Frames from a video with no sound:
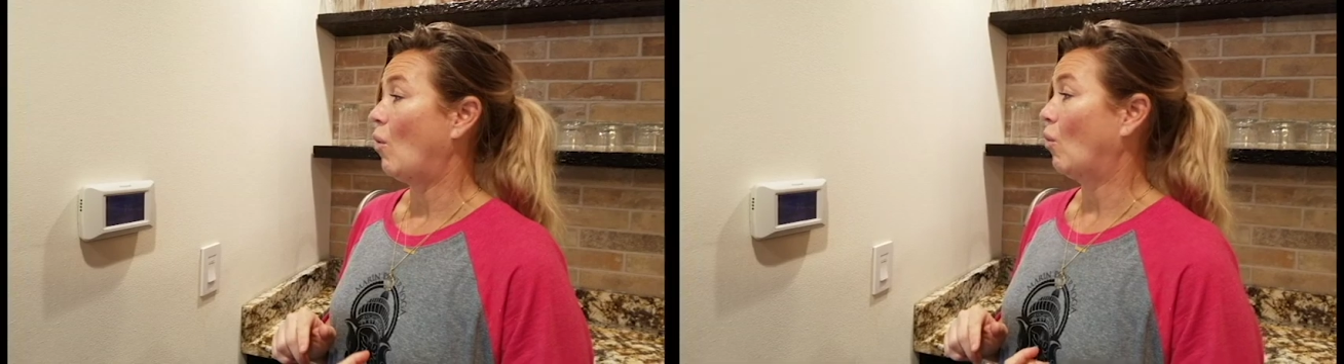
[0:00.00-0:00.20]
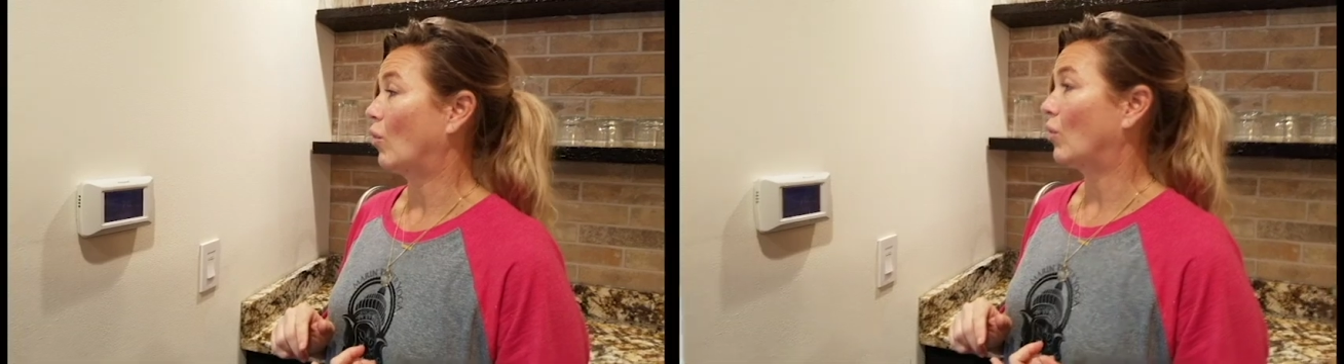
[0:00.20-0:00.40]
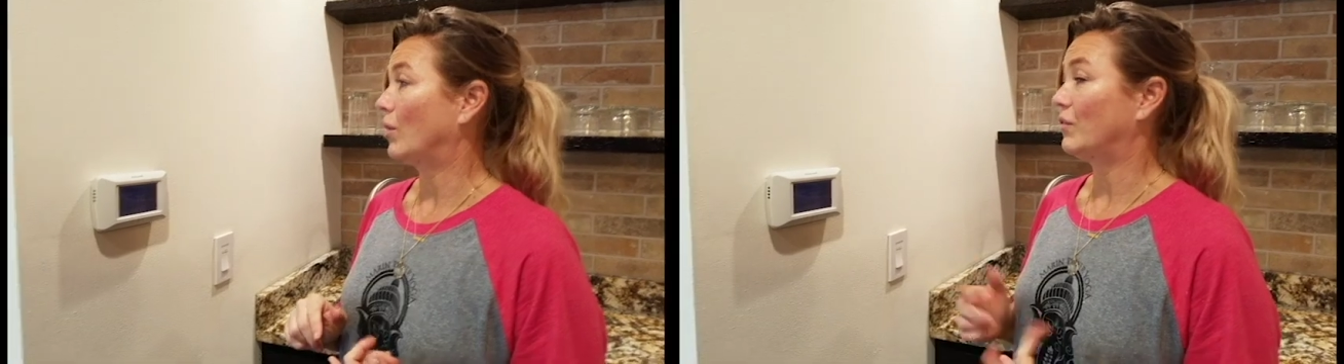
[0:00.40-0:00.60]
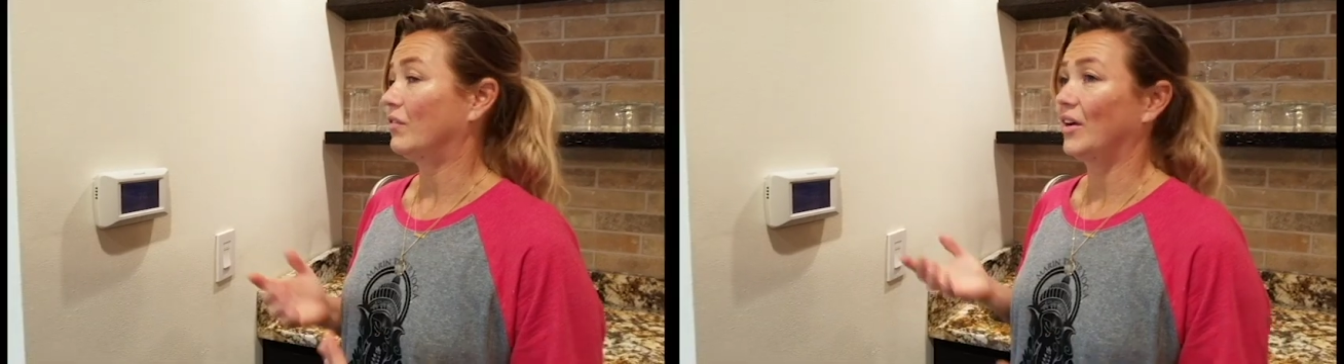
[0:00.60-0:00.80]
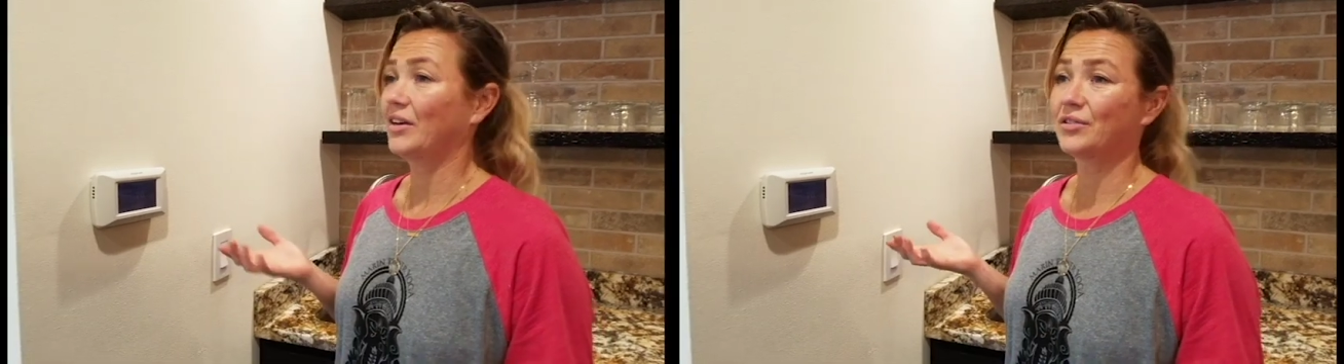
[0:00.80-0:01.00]
or if you
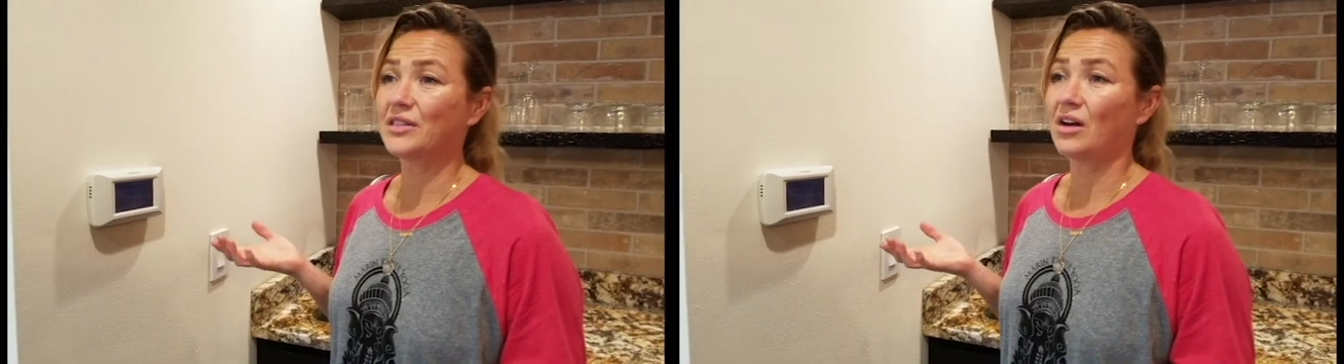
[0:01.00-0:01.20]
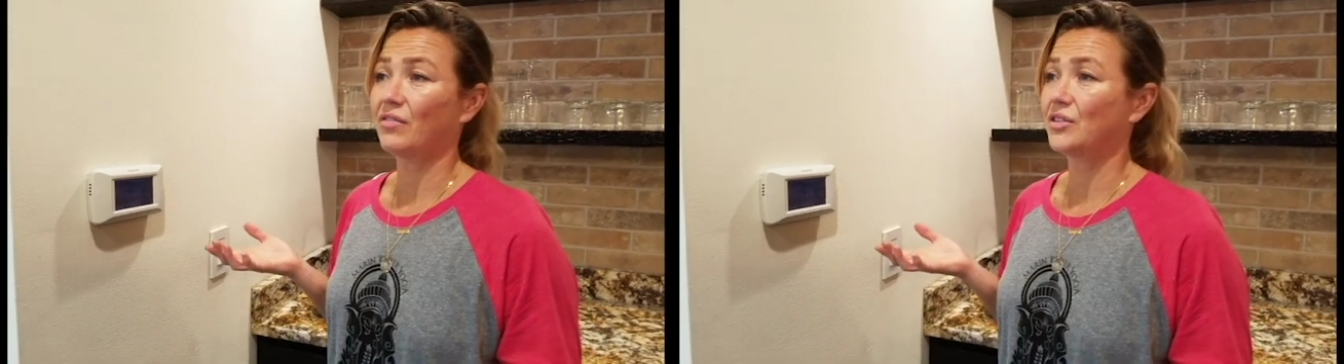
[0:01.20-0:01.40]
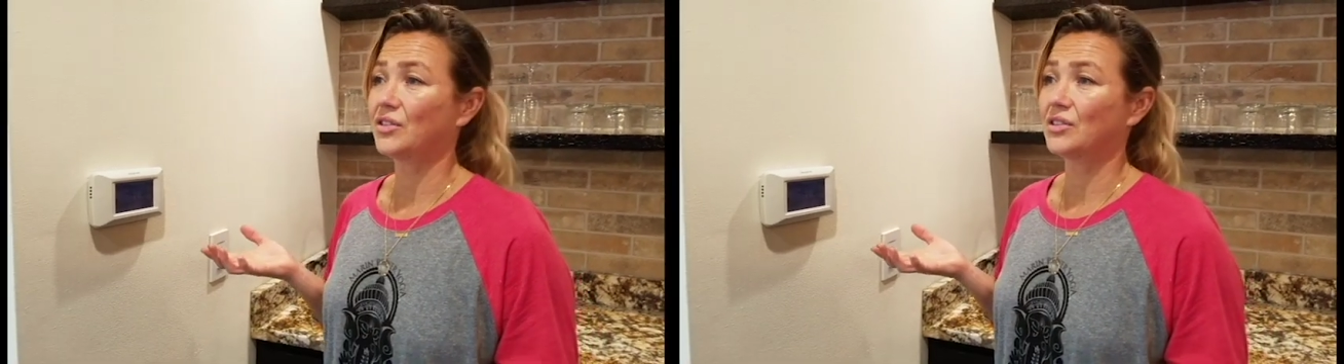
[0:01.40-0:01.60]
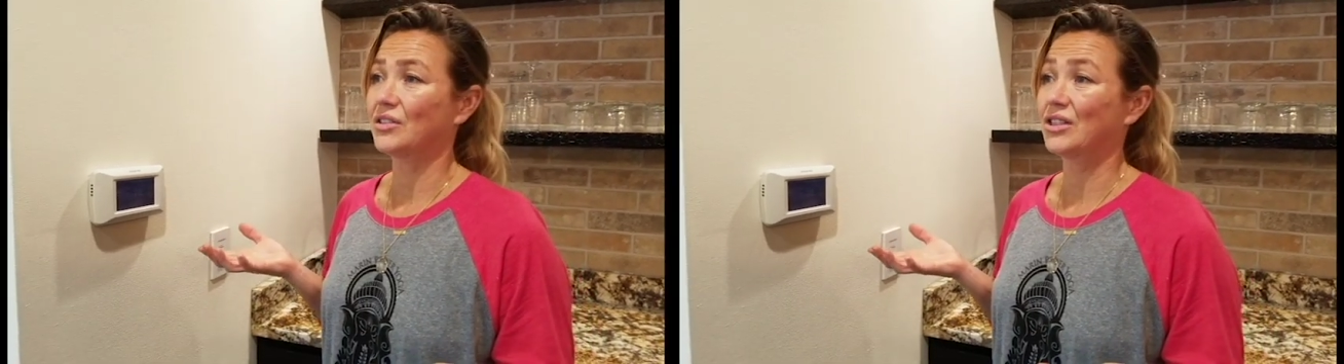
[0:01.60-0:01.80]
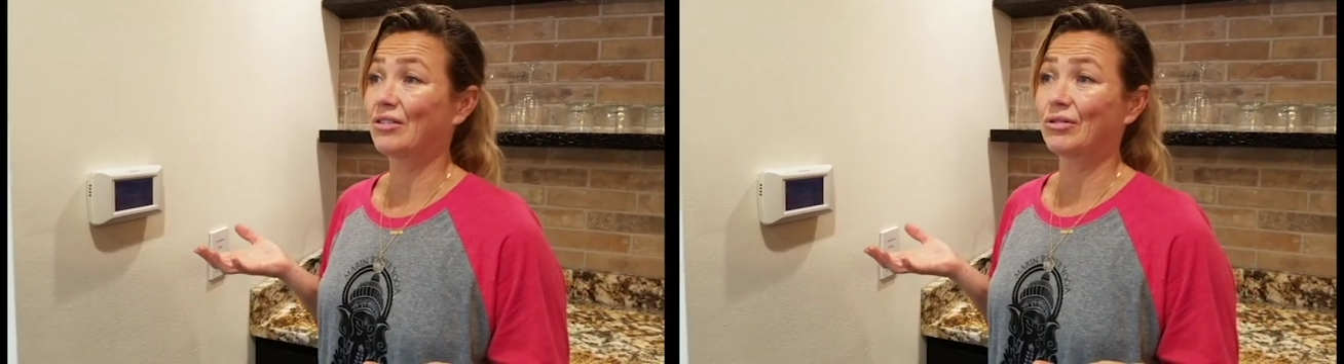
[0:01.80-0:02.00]
find yourself in just a
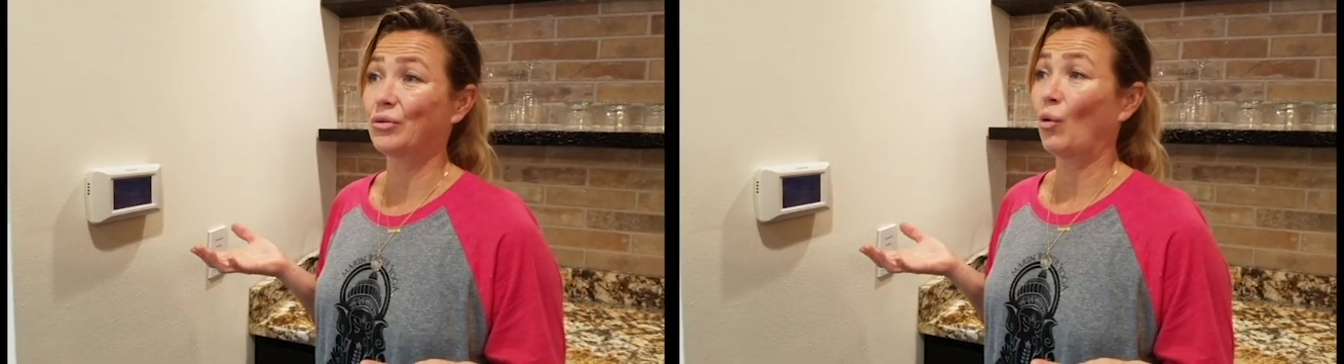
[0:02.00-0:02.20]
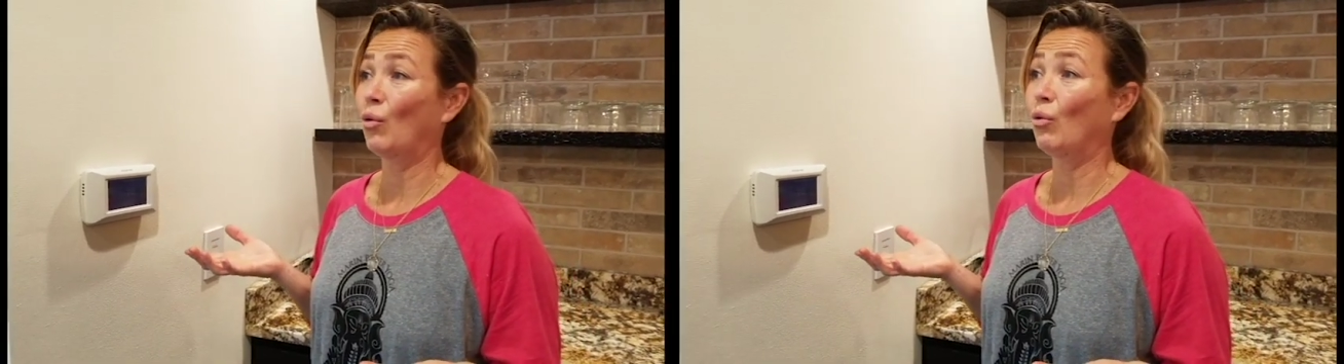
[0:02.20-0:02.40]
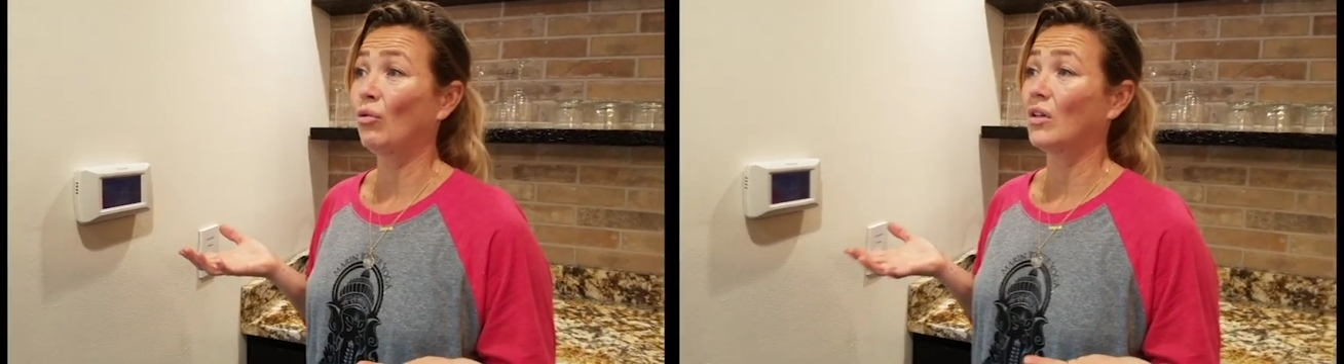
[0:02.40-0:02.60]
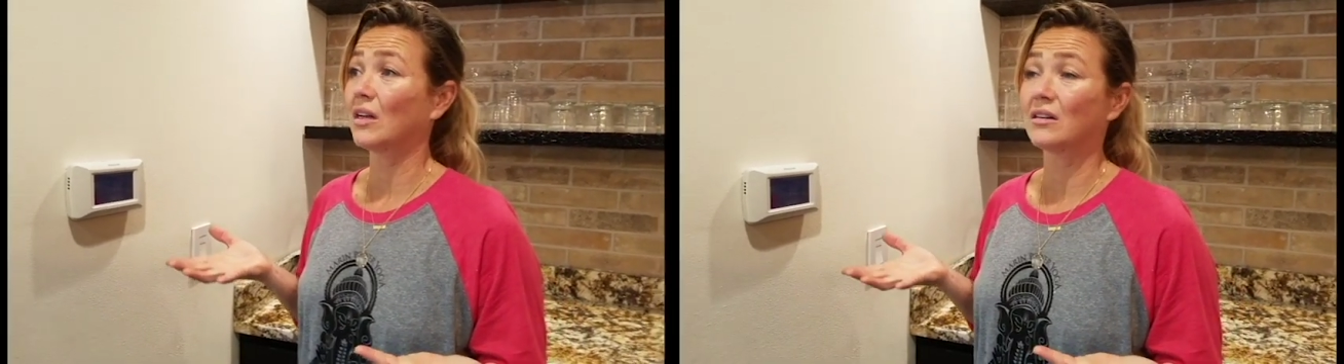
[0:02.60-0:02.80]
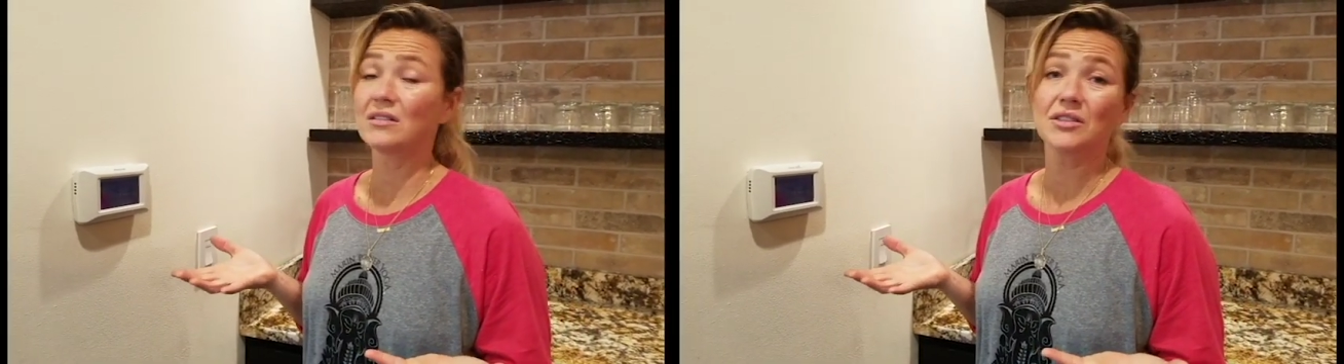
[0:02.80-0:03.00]
general no
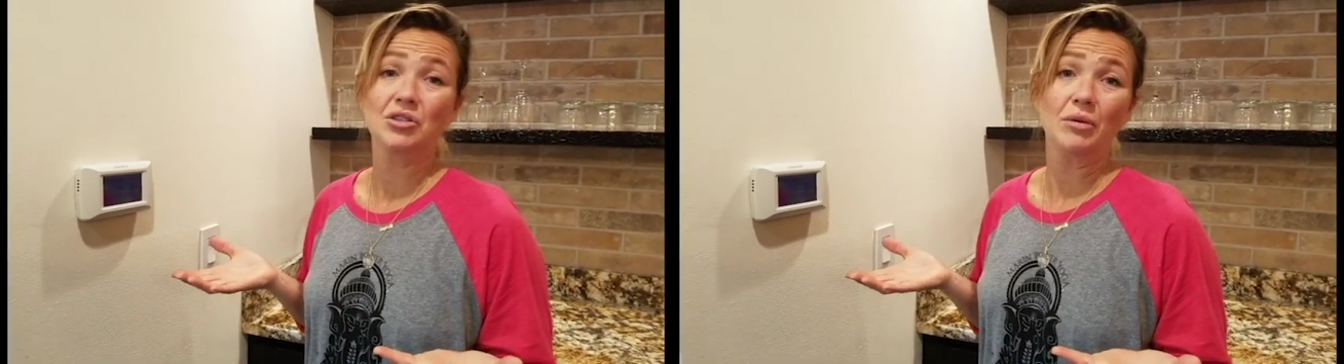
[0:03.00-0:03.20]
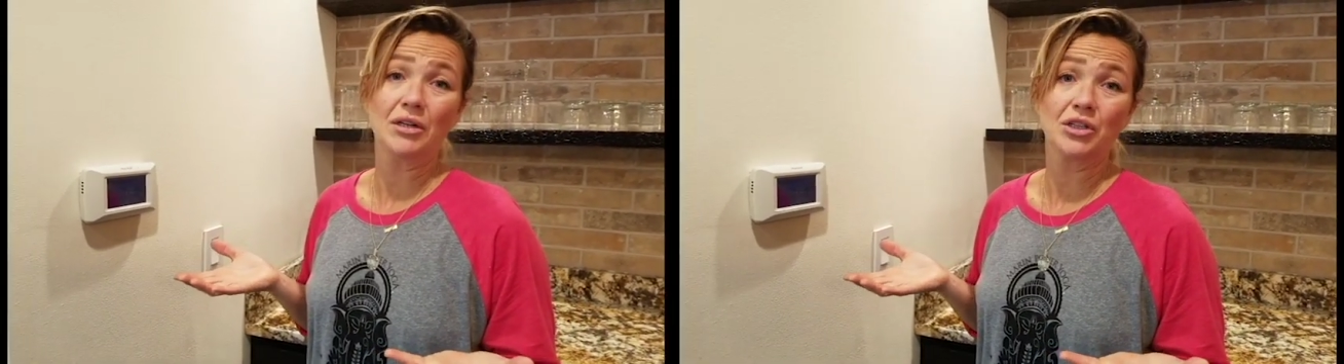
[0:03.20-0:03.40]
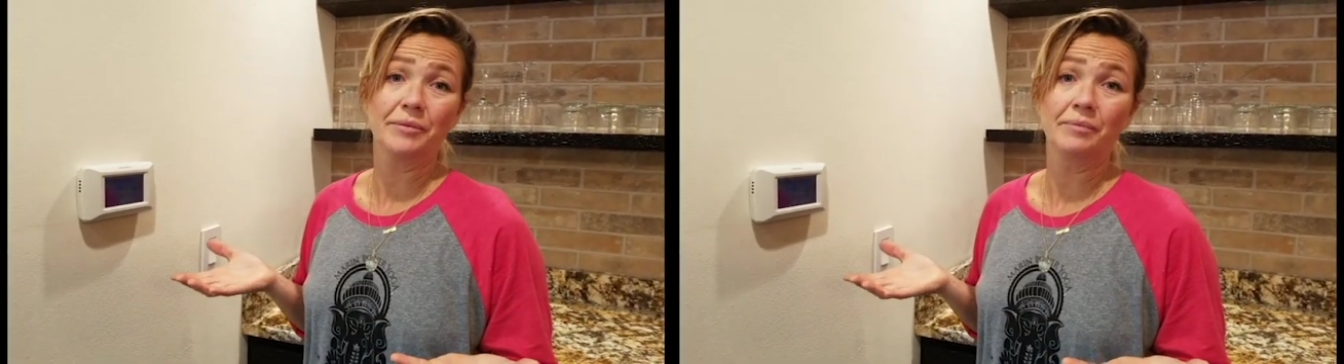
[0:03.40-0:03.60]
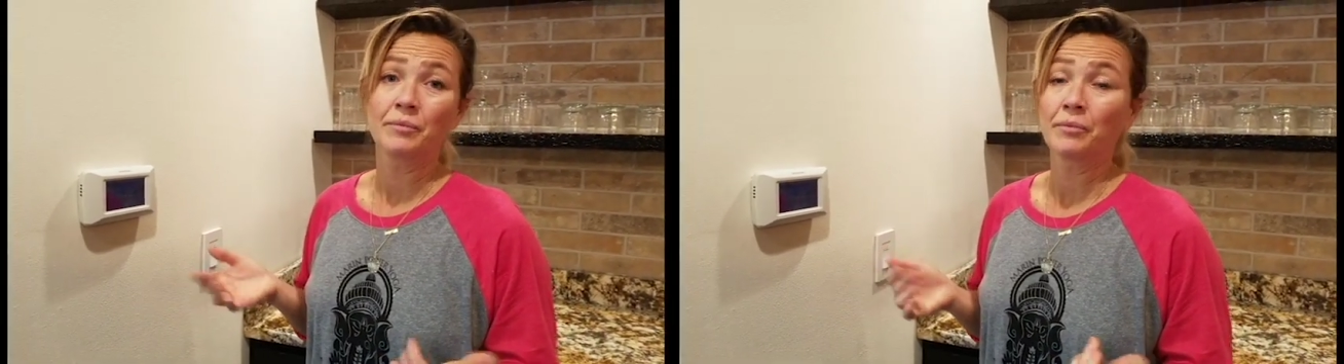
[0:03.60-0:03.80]
cooling situation.